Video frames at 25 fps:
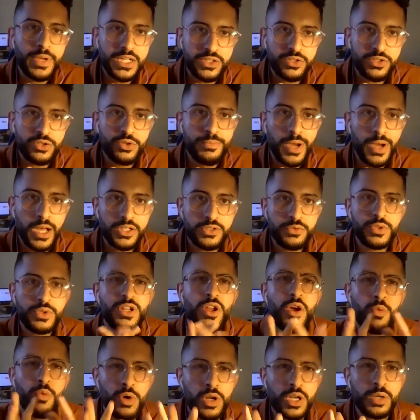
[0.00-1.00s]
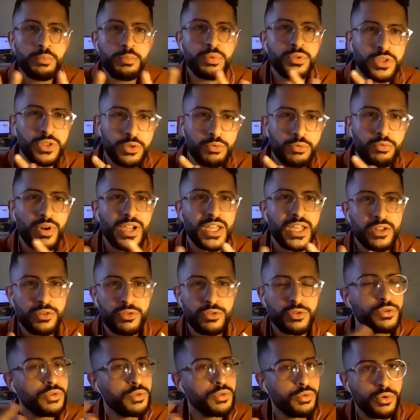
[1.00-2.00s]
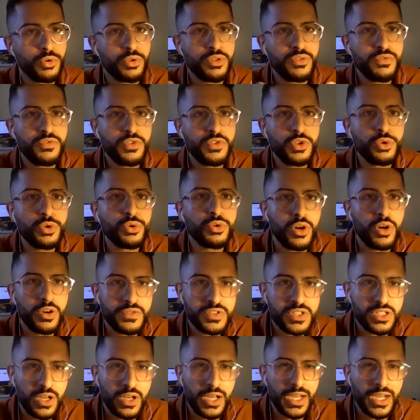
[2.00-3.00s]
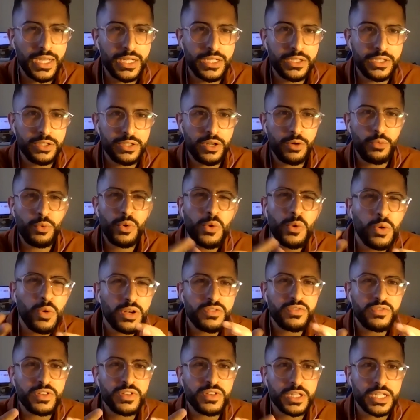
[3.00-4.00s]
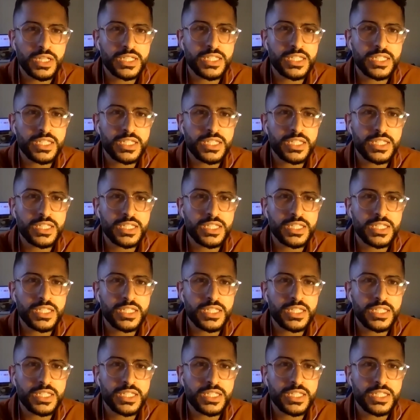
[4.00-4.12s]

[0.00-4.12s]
be too much. We don't want to put the reader or the viewer offside. We want to feel